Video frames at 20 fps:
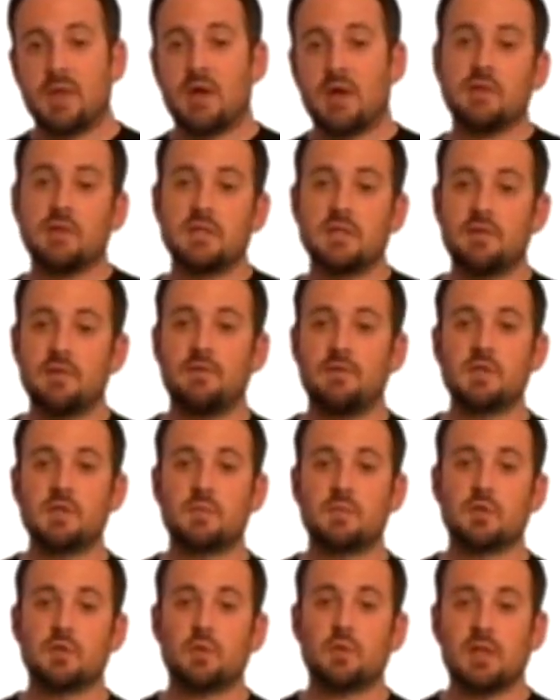Now, the
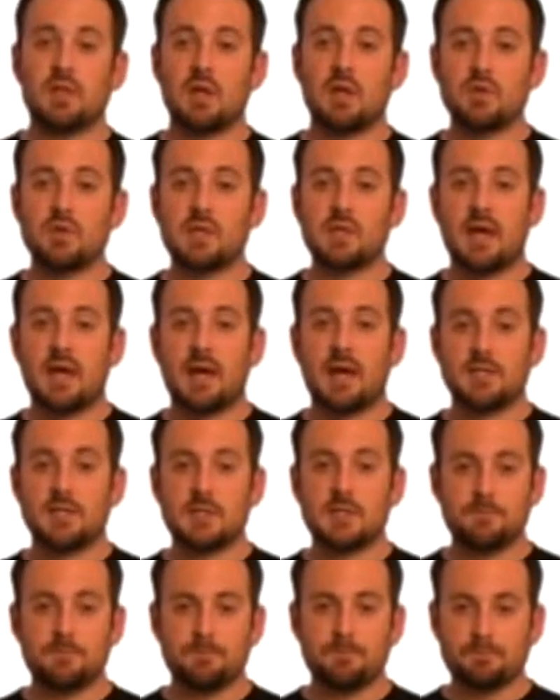difference between those
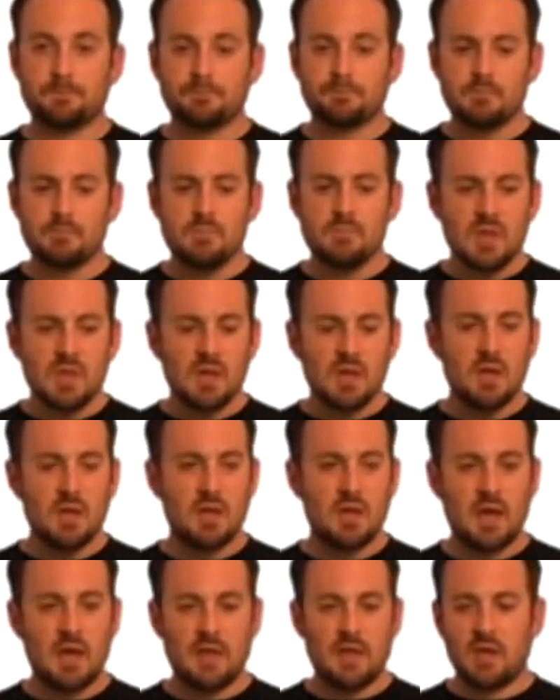ads
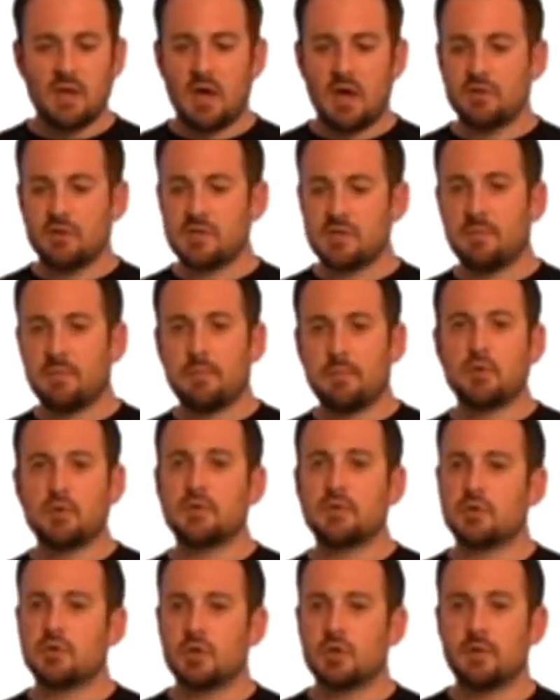and the others that
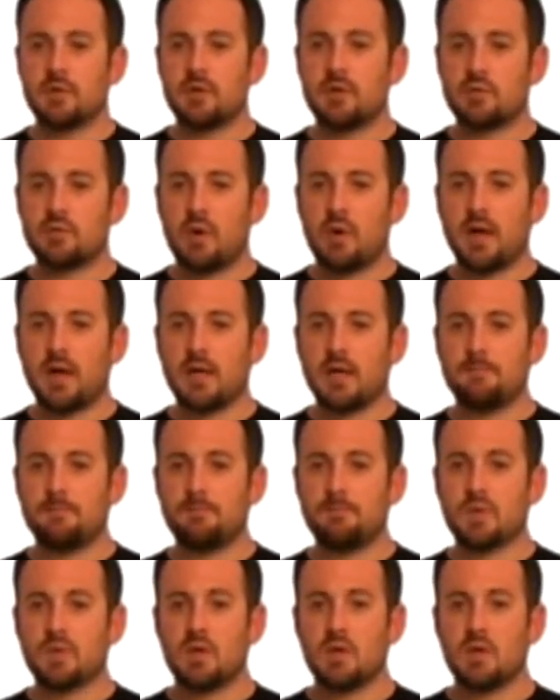most distributors write